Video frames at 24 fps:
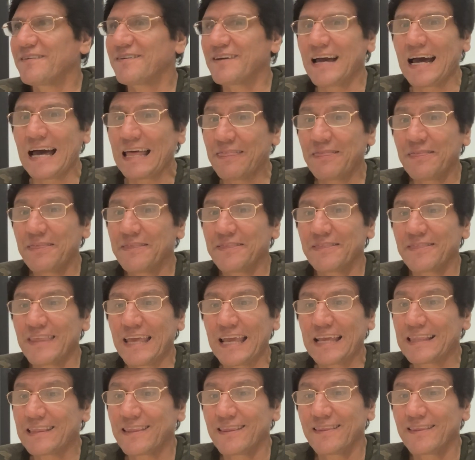And
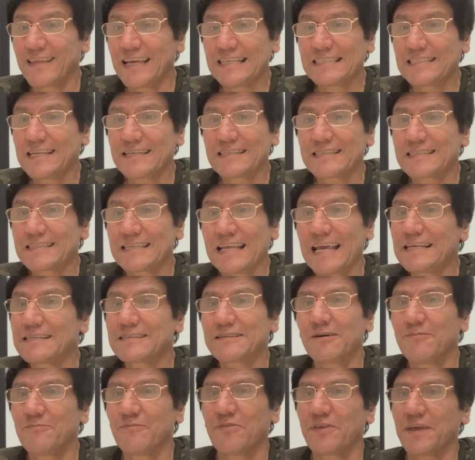they just say
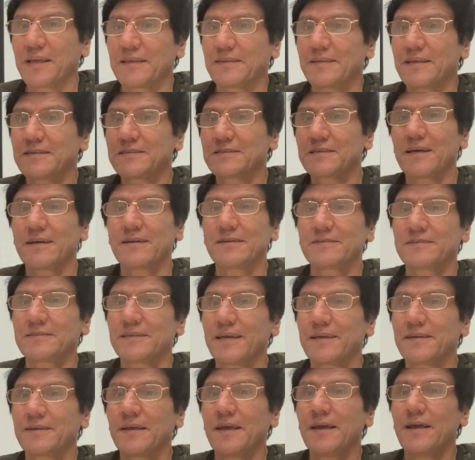something. They
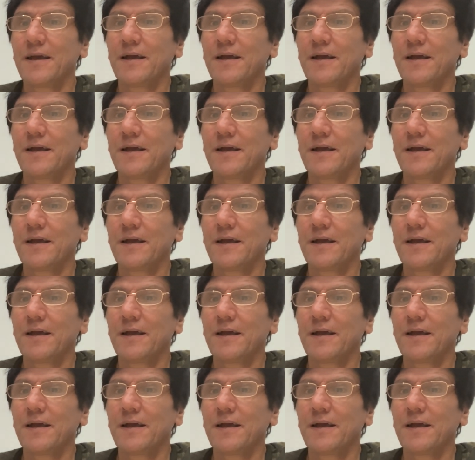say